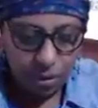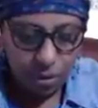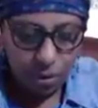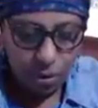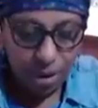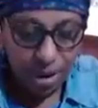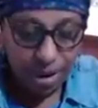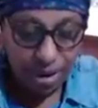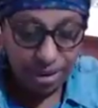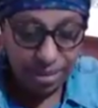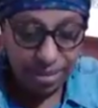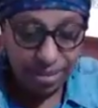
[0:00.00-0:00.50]

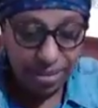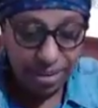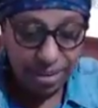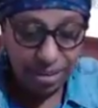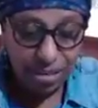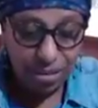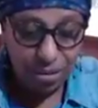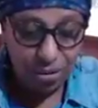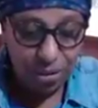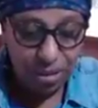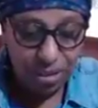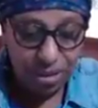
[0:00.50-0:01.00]
when I get
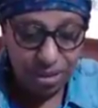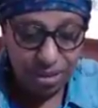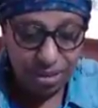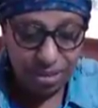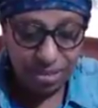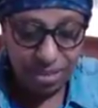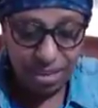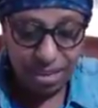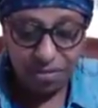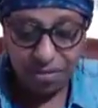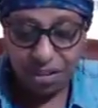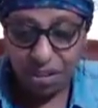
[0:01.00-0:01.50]
done doing
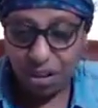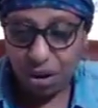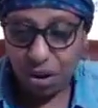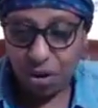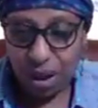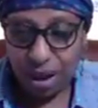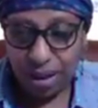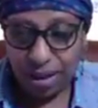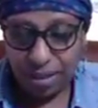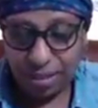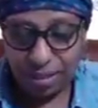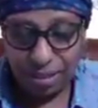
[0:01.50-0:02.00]
this, even though
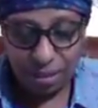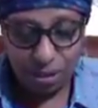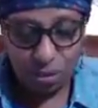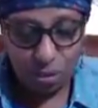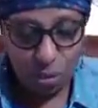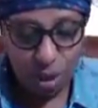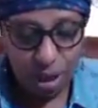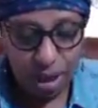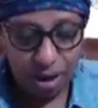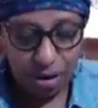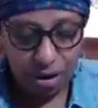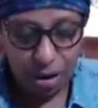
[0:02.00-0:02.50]
I clean the
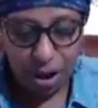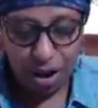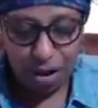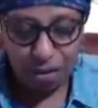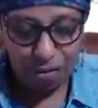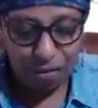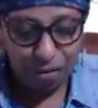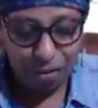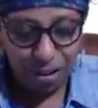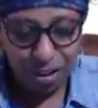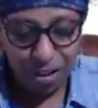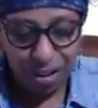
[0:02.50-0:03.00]
wire
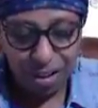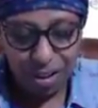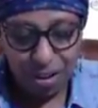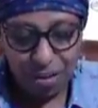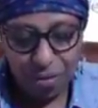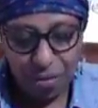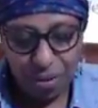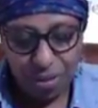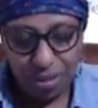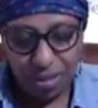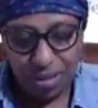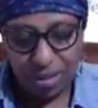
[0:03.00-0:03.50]
off
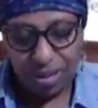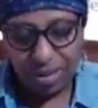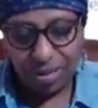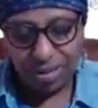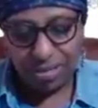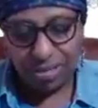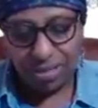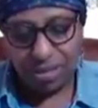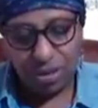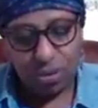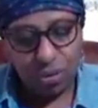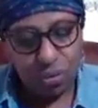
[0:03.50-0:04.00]
with the
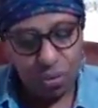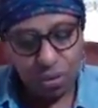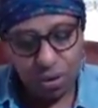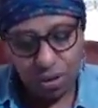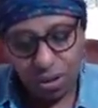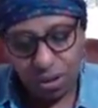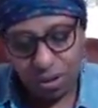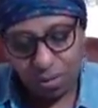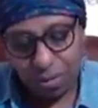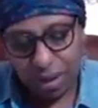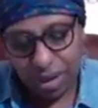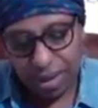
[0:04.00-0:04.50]
steel
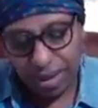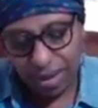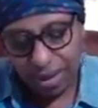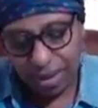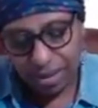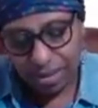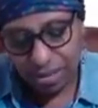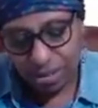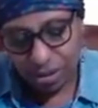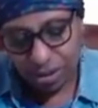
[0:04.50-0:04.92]
wool, my hands